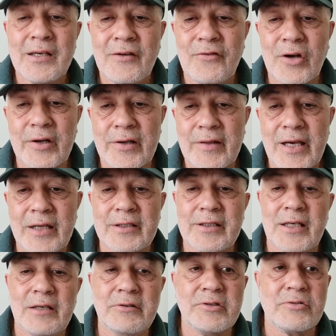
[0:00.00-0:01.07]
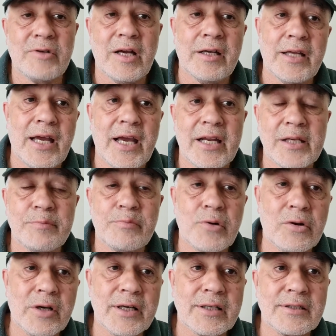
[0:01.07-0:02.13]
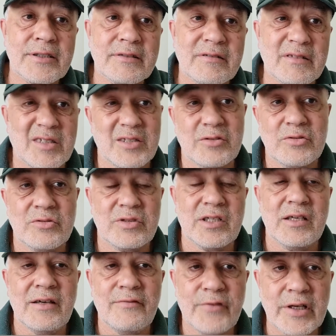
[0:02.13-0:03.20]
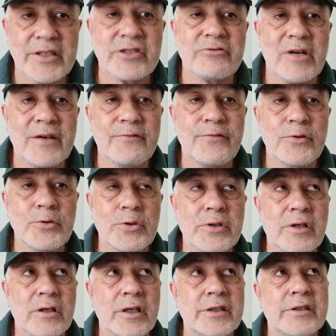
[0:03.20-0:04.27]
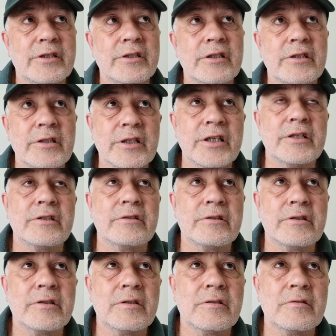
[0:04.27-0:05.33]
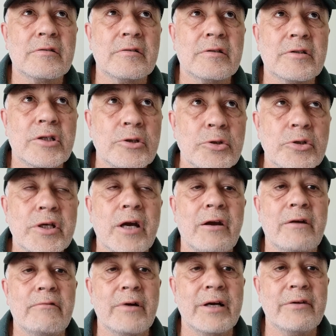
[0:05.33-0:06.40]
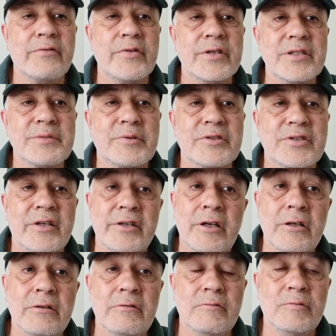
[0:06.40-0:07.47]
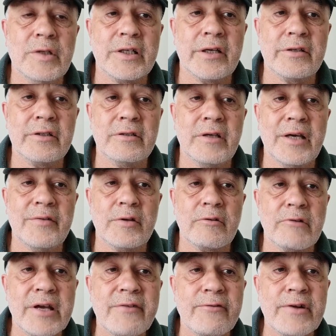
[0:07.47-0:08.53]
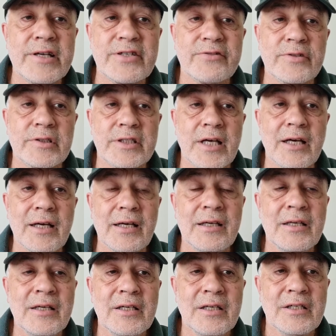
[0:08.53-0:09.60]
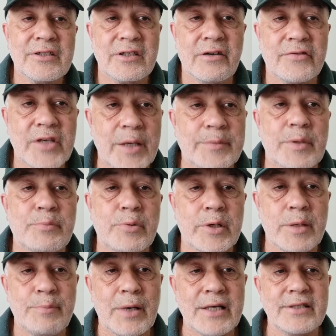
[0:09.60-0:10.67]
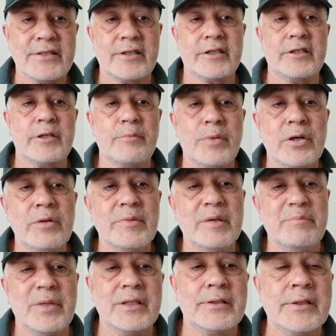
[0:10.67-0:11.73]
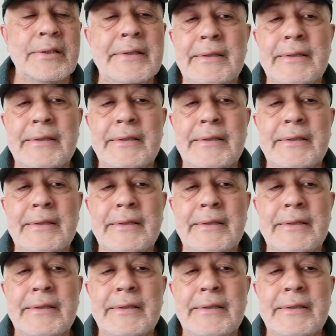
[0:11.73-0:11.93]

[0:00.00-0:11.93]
following that uh, was around adding products. This is uh, fairly straightforward. I didn't get too carried away with this because I know we're going to have a refresh for Taha. So I've kept it pretty basic at the moment. But